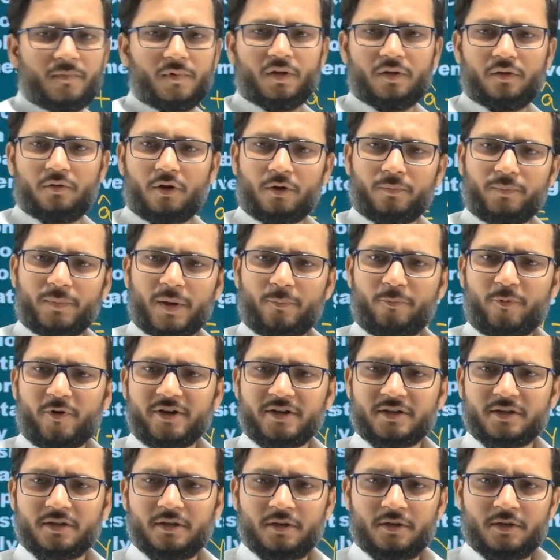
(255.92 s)
Got my
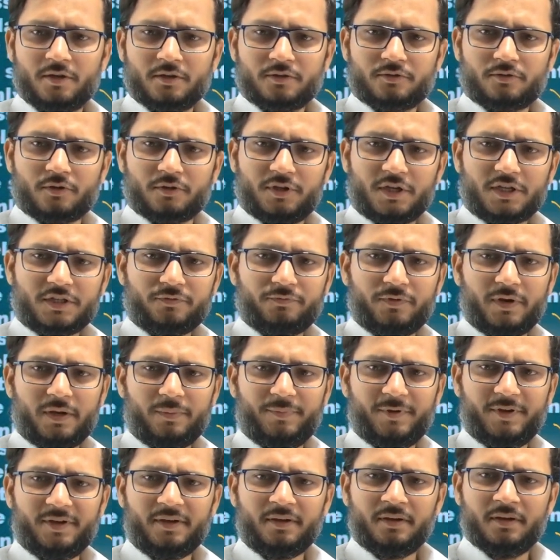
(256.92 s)
point? So this will
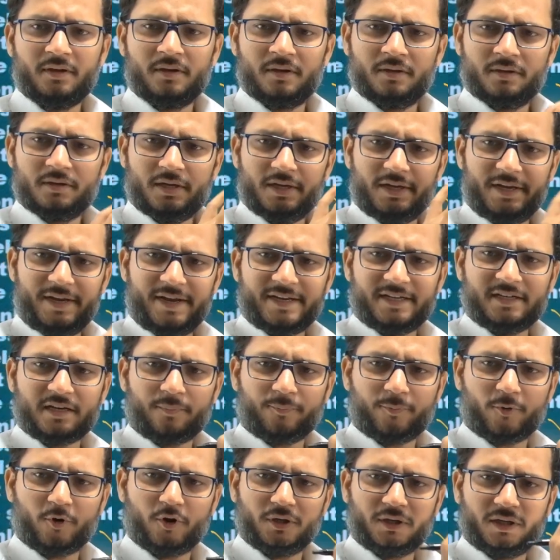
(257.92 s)
be 8
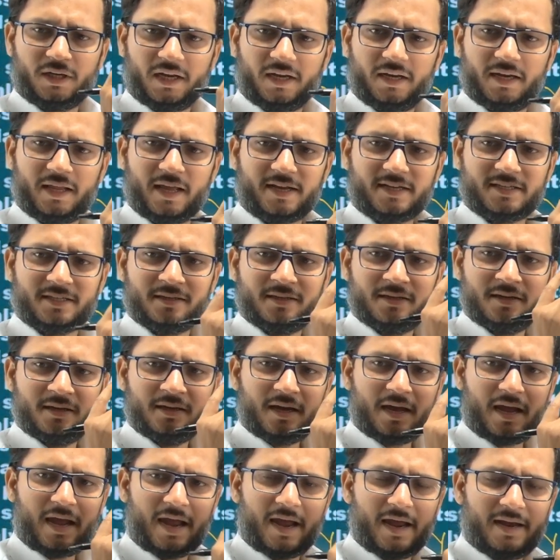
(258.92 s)
upon 10x
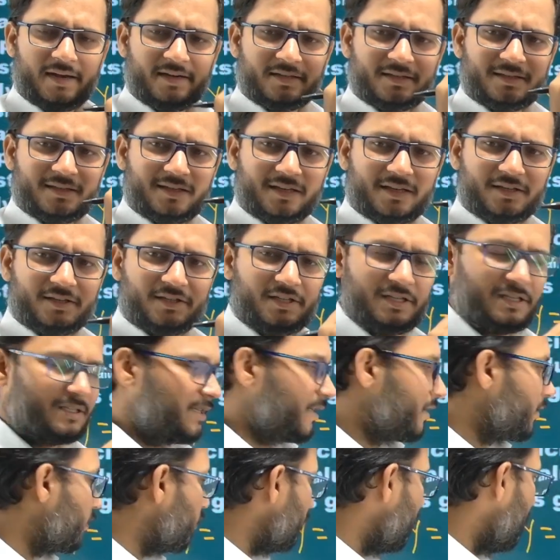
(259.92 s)
and
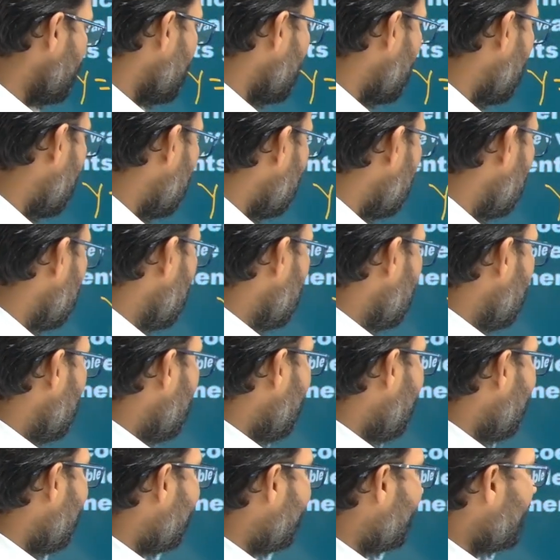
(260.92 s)
66. So here
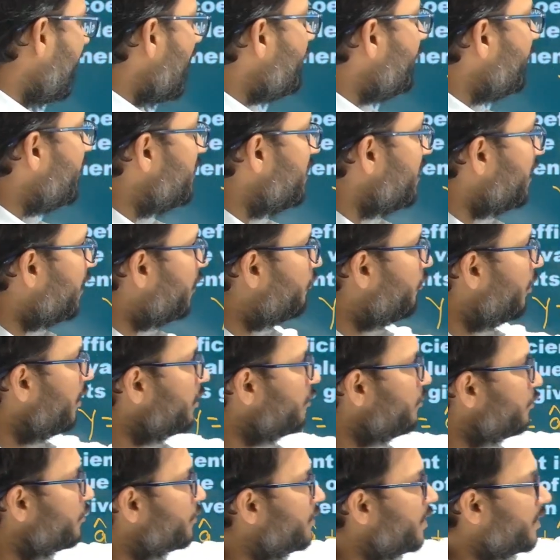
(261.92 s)
a cap is equal
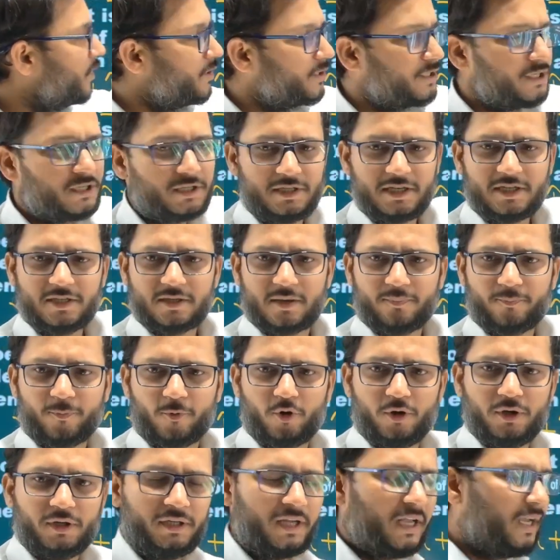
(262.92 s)
to 66
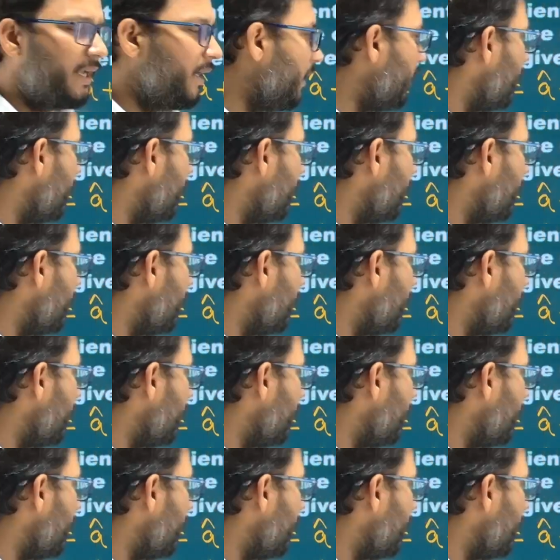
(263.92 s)
upon 10